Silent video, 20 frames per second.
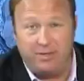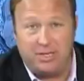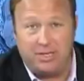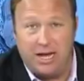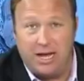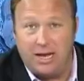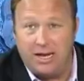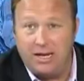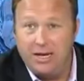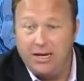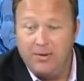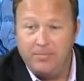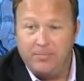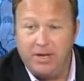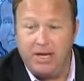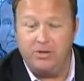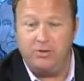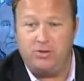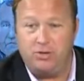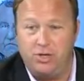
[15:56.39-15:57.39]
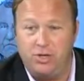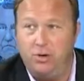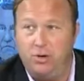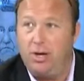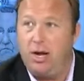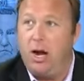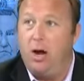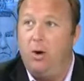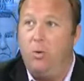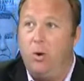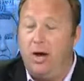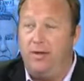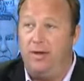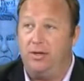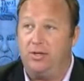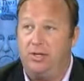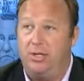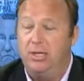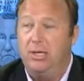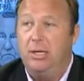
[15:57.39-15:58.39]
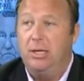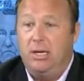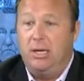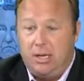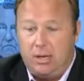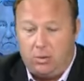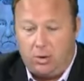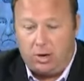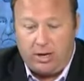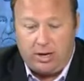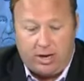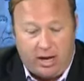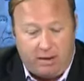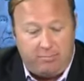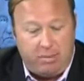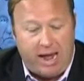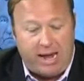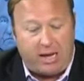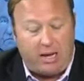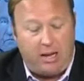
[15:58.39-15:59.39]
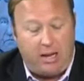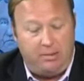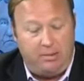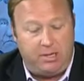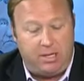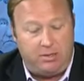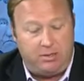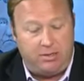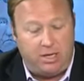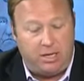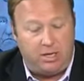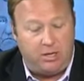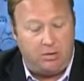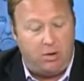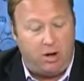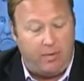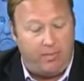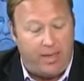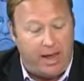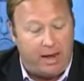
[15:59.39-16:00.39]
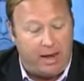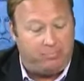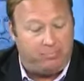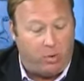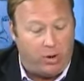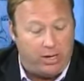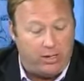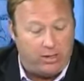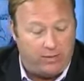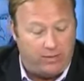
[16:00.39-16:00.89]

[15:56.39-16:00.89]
this guy in studio with us. We're going to come back and let him continue on that point.